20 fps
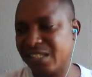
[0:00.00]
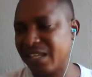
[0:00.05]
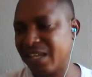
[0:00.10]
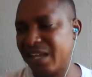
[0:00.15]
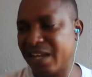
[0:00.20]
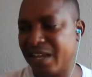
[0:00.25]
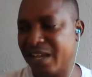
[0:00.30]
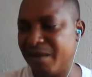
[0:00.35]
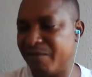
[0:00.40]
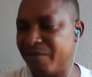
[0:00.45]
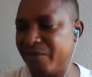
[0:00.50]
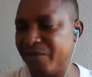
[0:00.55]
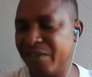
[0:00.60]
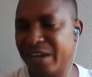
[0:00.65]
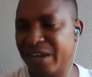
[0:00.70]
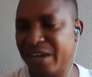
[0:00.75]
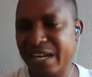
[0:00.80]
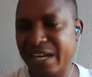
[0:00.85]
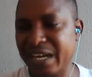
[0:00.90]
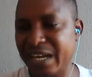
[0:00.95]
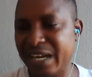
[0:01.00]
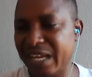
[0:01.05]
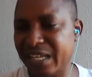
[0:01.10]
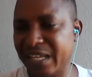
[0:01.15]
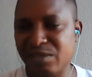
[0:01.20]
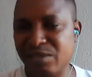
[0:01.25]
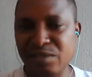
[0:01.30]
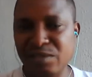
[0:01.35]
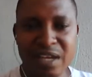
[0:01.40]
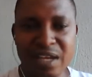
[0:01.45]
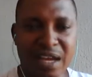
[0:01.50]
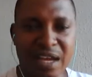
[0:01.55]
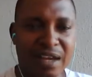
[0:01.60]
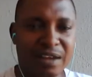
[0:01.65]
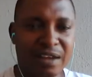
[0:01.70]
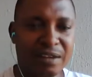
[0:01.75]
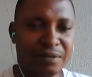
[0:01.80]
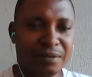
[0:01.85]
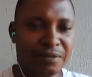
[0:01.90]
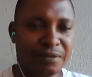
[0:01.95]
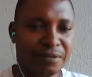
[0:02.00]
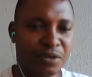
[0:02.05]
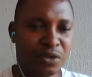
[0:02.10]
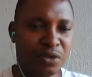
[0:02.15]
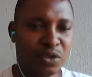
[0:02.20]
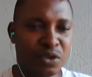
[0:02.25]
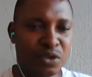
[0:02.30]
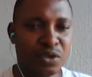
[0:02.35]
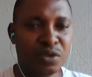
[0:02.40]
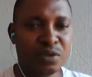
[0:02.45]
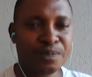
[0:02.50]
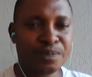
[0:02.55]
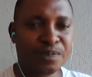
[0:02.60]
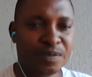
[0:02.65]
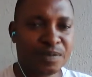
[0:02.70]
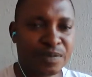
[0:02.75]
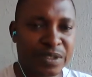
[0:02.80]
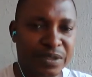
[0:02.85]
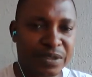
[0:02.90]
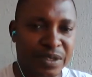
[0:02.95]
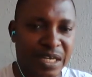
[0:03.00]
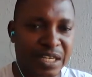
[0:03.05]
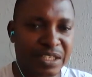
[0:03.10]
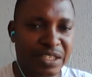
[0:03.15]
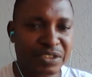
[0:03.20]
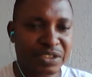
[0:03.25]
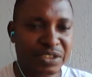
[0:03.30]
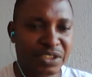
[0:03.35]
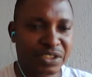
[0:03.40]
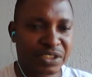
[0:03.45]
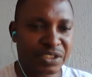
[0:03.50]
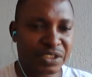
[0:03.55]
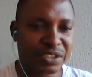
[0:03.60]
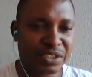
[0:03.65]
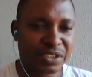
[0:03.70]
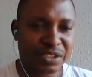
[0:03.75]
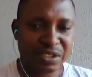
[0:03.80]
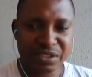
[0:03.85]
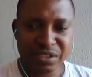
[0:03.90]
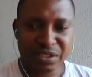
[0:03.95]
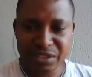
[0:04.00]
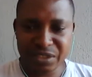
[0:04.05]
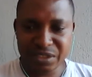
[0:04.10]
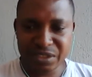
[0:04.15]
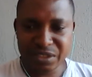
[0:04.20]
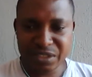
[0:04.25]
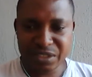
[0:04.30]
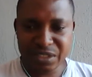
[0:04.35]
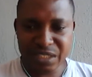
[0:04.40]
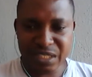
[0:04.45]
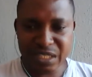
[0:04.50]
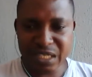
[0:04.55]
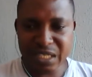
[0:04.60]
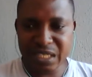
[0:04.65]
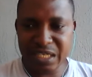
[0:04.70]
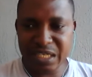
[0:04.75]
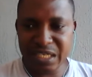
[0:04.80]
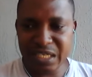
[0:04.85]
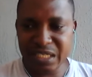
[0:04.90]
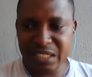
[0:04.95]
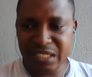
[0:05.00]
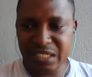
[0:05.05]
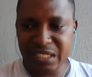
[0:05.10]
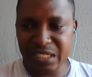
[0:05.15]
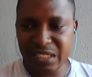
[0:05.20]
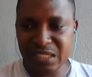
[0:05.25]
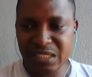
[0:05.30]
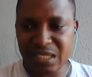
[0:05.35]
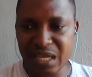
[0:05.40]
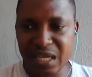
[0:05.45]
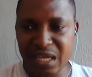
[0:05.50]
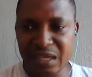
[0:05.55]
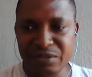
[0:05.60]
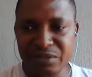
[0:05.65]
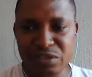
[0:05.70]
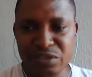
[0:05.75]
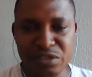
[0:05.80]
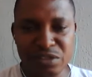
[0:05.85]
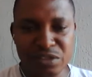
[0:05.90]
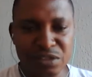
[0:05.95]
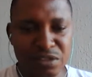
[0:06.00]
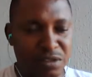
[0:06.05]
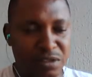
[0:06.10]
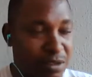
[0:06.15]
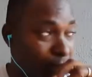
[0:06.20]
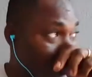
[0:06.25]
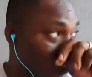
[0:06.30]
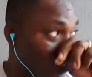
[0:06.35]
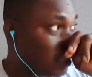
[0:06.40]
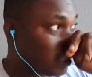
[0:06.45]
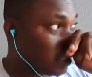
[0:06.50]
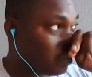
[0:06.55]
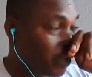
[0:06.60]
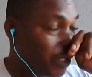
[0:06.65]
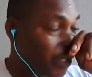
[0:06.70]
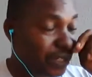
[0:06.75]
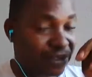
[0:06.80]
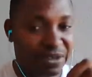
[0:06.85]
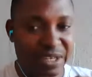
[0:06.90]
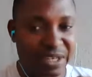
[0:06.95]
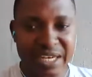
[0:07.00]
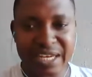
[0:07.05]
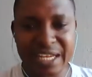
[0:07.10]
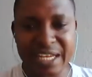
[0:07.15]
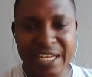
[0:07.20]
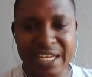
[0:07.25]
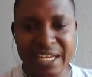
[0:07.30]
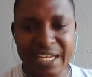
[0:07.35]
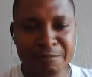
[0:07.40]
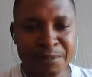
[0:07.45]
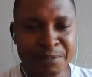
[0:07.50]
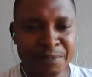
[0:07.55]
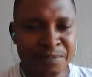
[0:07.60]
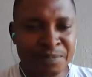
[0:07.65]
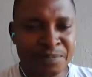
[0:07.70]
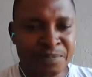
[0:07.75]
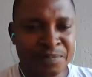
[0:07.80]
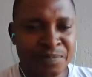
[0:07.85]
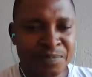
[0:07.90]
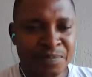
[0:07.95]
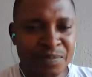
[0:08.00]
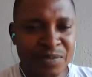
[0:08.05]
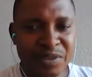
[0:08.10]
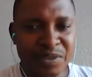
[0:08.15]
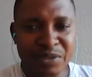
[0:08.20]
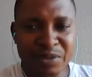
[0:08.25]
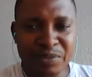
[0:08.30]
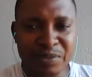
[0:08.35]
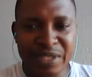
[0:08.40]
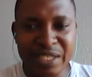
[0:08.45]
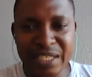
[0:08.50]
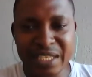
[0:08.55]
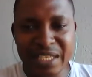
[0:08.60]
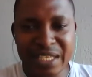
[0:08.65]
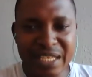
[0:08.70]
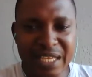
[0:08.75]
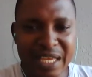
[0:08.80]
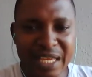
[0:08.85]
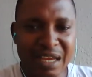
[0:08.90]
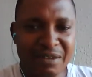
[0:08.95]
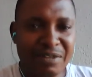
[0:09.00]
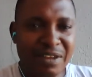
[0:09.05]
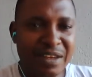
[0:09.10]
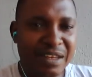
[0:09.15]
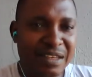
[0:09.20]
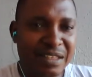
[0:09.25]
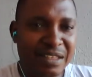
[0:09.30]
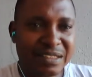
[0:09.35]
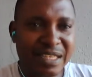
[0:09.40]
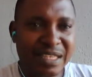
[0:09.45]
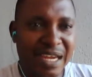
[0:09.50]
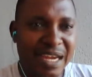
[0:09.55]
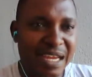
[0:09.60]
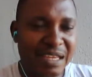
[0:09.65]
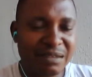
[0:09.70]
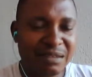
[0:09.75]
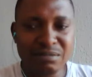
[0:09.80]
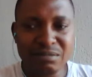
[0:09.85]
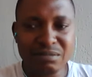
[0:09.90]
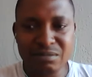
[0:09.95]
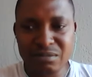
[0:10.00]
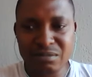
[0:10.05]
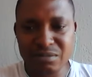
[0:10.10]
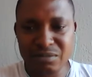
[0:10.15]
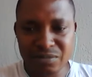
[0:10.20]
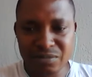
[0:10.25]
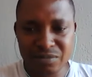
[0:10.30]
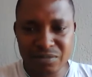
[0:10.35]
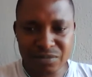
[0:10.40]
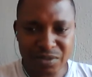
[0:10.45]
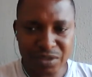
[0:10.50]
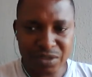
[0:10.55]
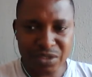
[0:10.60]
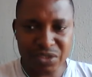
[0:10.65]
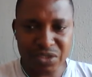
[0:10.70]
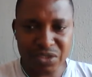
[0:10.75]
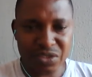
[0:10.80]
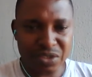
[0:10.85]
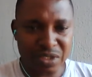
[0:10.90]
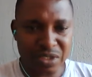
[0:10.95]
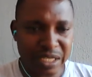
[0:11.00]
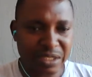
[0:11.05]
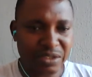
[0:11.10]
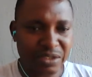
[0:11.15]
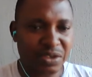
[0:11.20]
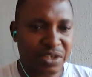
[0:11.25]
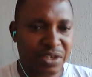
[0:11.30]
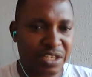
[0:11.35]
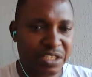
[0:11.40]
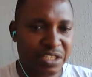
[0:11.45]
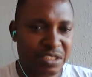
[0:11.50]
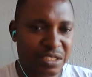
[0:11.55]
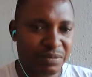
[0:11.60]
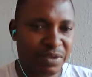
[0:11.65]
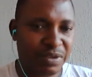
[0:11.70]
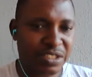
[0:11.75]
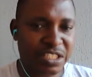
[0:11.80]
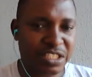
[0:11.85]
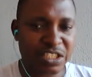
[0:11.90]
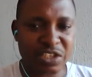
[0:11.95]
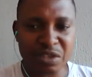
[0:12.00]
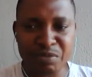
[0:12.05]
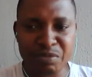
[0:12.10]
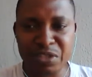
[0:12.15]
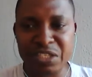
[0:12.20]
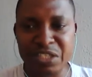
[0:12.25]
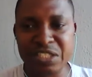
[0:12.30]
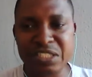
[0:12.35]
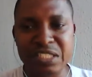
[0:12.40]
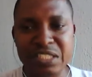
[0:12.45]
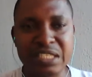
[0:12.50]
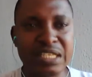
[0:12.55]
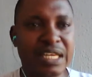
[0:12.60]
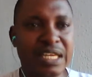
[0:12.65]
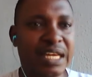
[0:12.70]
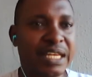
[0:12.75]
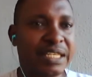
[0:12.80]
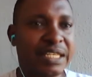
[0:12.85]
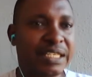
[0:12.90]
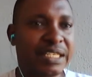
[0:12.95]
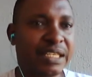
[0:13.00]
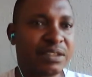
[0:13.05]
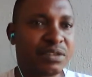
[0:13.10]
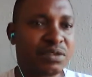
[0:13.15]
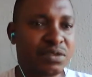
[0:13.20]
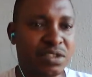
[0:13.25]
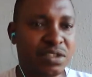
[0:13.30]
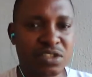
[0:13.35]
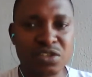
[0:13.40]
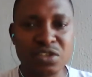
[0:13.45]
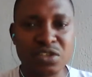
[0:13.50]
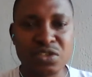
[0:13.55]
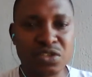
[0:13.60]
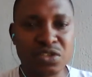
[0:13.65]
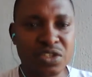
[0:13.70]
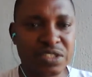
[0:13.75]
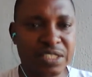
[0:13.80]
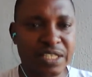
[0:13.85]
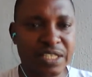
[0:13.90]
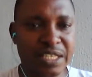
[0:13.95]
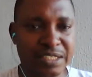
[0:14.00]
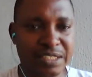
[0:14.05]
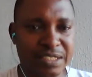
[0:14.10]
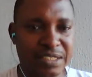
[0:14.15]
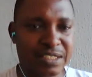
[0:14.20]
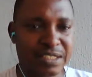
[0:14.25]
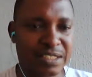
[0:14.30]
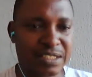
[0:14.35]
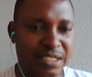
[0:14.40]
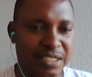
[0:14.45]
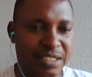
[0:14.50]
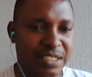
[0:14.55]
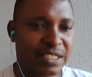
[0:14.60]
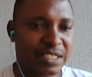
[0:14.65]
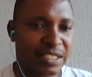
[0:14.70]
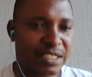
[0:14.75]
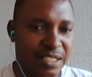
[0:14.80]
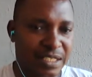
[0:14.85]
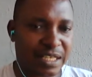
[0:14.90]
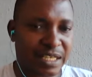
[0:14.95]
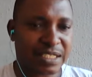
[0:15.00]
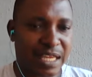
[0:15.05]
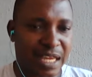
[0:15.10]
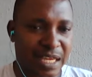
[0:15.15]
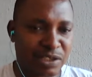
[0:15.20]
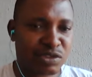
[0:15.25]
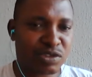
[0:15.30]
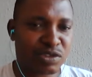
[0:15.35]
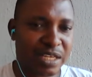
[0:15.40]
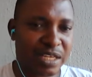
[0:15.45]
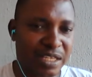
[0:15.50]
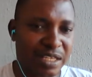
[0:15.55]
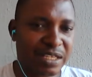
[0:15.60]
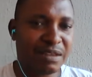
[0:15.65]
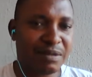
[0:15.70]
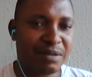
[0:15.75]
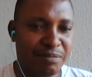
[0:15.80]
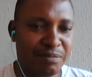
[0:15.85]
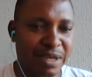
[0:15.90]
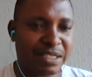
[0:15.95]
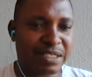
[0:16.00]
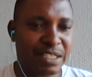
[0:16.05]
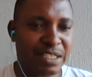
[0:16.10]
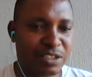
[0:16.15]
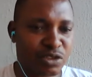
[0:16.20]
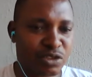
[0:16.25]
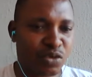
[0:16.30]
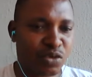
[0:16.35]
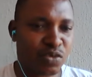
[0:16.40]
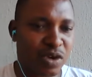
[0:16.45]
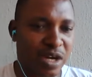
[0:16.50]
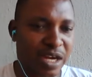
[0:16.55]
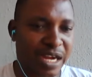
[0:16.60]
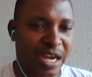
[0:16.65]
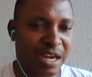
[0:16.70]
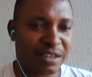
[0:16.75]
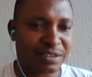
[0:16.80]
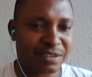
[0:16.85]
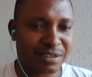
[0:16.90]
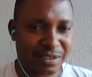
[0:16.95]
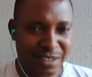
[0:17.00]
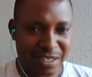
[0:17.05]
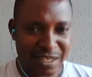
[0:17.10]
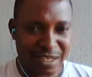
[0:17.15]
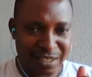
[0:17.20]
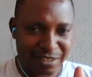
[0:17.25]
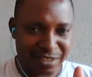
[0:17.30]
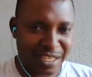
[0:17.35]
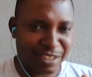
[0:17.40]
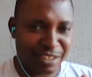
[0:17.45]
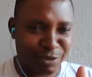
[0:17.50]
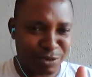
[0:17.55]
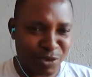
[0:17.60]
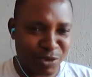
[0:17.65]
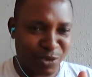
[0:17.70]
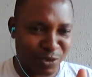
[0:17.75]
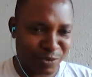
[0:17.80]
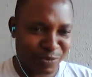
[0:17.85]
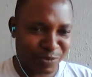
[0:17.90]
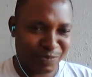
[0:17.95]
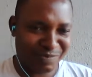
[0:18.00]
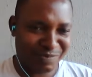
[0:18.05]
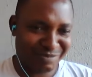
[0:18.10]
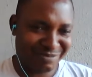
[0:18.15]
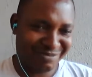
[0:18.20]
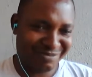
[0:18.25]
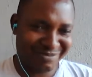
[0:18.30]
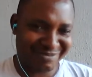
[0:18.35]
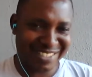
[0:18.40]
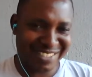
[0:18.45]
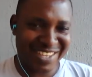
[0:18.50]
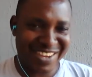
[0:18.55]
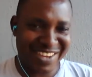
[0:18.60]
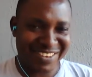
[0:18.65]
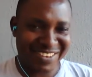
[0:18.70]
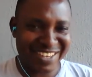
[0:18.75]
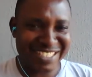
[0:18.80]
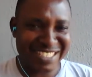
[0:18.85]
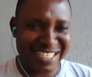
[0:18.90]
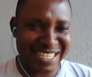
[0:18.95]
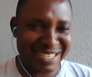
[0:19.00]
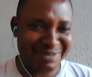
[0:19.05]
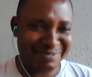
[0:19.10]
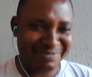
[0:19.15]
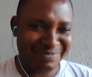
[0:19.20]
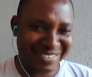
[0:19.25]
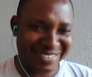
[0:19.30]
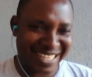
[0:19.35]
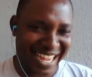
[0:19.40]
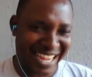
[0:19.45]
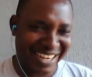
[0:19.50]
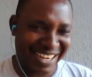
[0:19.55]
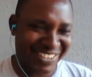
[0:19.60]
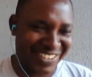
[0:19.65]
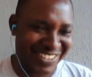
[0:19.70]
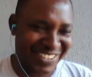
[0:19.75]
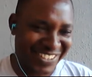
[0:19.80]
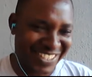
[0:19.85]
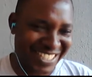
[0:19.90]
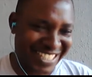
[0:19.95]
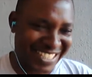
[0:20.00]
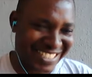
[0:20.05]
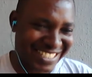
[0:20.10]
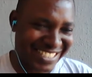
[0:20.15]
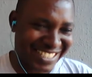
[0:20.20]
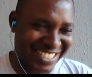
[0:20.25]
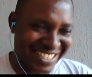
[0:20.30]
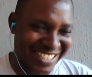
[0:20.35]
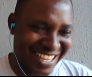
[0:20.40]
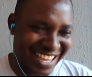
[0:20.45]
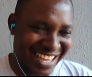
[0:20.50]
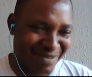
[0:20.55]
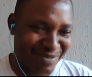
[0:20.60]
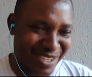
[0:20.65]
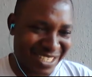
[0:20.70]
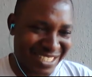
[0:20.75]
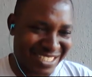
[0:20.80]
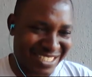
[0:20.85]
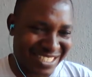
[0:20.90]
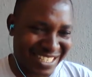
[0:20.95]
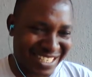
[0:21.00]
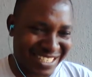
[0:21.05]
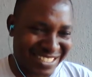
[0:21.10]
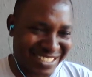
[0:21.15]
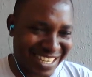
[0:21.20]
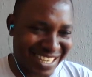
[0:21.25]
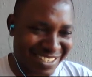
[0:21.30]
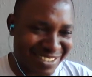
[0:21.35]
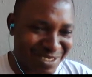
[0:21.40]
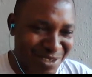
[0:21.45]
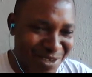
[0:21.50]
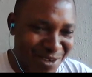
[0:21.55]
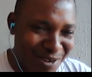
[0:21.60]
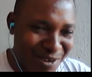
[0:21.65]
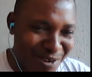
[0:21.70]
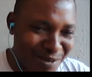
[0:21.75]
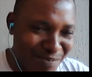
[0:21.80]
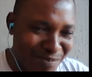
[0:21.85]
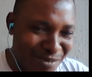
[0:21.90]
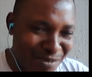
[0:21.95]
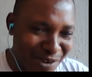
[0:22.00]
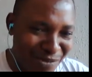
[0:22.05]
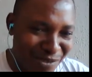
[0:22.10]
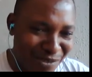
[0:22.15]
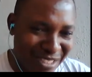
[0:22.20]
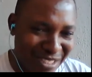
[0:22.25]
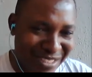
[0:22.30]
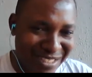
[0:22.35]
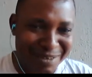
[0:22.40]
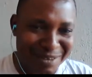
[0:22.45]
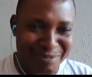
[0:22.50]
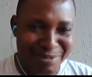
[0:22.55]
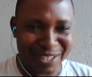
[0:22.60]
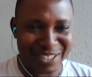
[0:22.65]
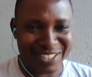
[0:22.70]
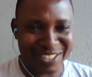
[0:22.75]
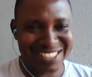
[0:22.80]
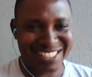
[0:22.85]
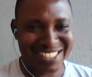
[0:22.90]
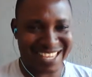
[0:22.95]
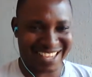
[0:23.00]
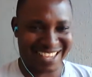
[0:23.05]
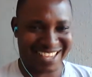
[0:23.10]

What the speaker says: I am very glad to have you around. And this afternoon, or this morning rather, we'll be having time for us to get going in TBC community and to discuss those things that actually make things to work out. Techno, your real name, I don't know it. I'm just seeing Techno Povio 3 Plus.